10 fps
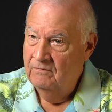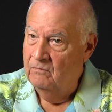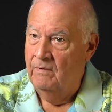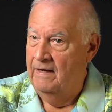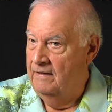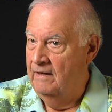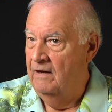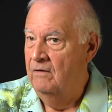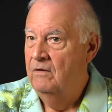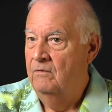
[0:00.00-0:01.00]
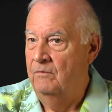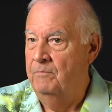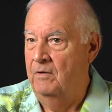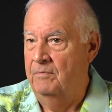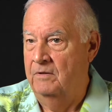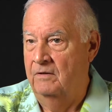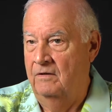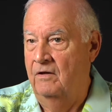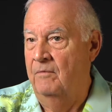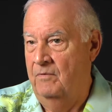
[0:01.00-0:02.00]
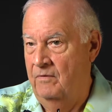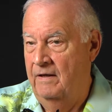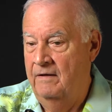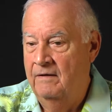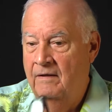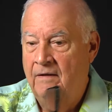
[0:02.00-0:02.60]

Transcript: right now, Republican and Democrat.